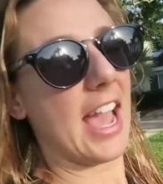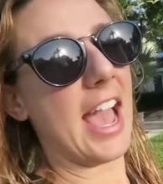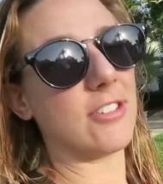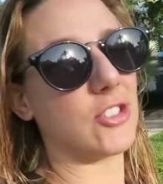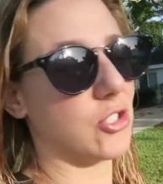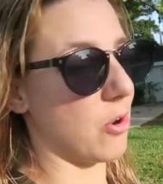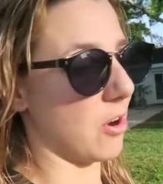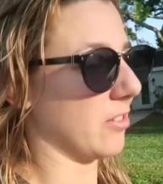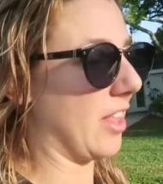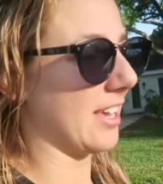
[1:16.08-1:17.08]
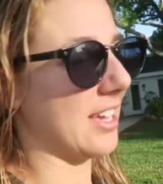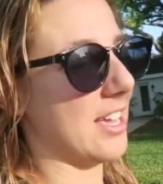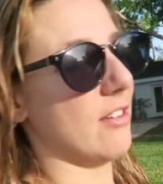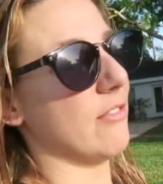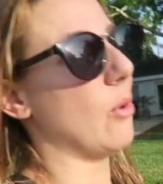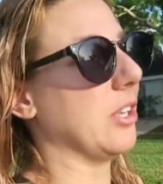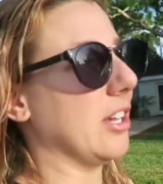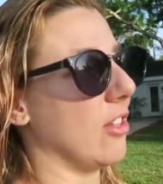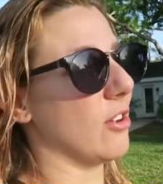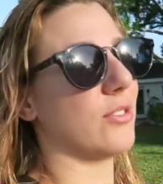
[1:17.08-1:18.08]
at shore, like
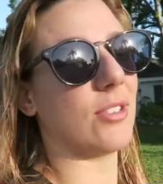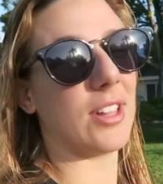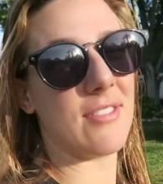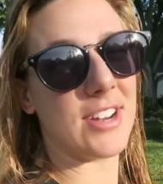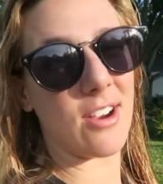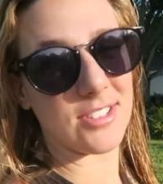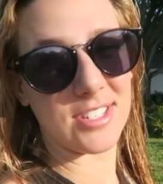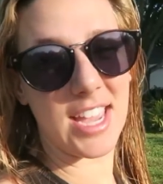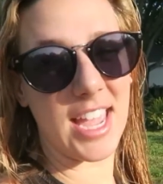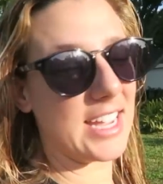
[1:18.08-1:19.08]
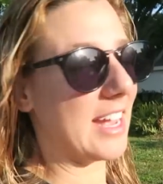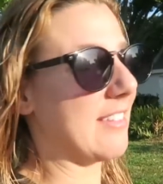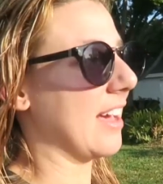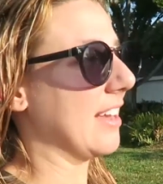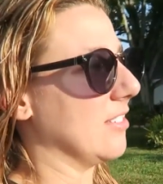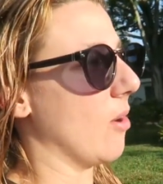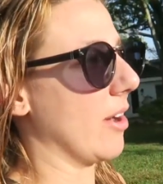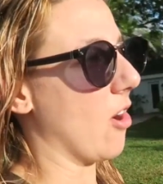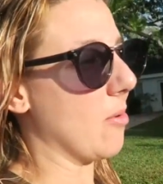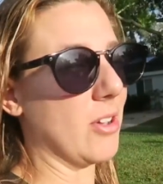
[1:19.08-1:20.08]
folding clothes for eleven hours a day and then
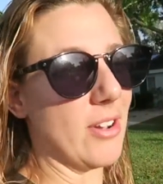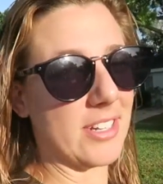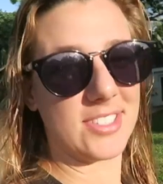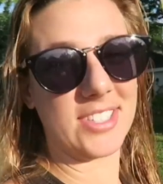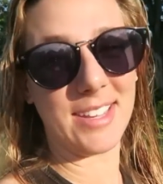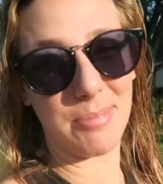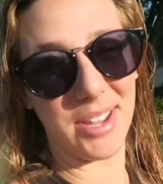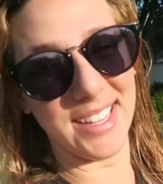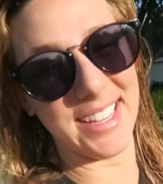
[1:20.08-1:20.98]
going home and going to sleep.